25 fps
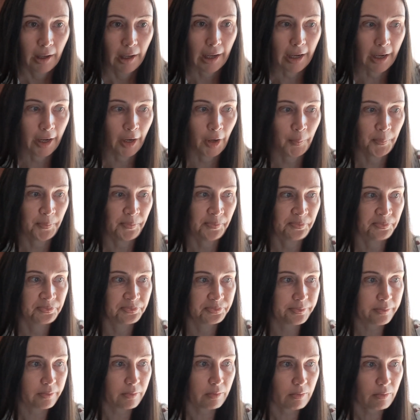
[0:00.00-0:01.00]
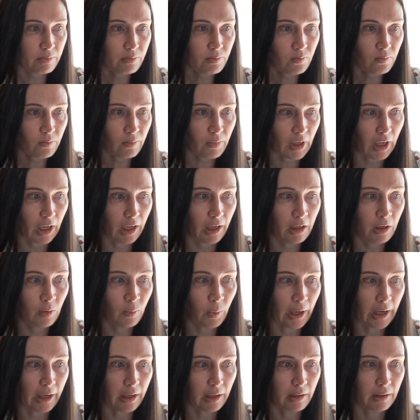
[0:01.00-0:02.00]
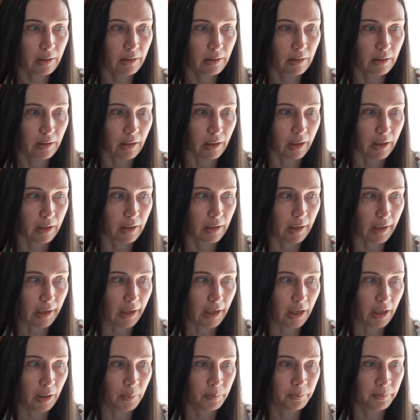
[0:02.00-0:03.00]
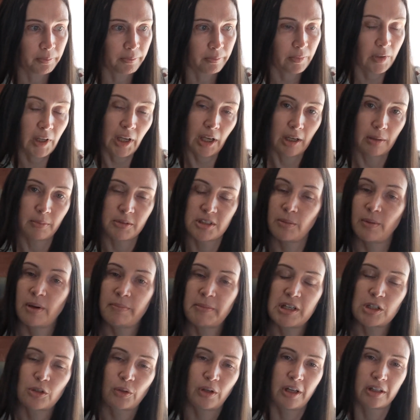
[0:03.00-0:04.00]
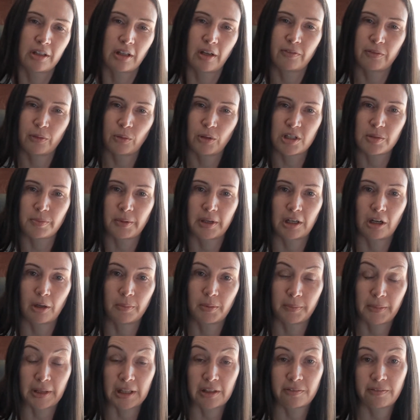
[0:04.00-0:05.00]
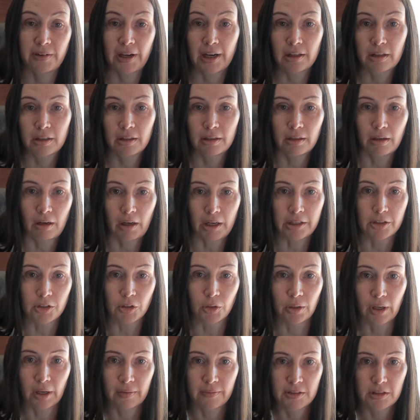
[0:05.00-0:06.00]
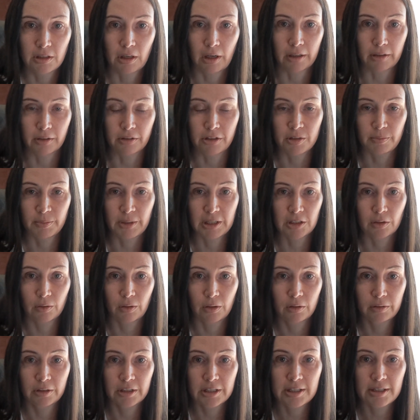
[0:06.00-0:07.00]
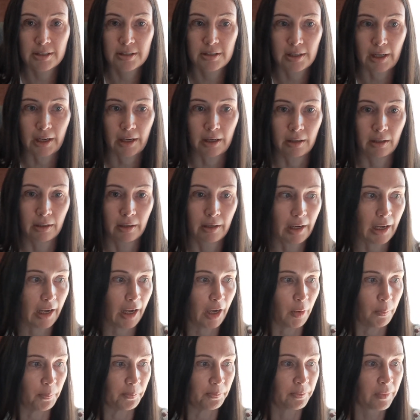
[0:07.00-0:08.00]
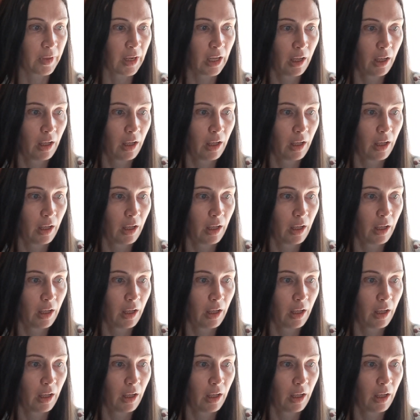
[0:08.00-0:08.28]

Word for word: Um, anyway, um, yeah, so my mental health, I've always been open about the fact that I do have a diagnosed mental illness, and um,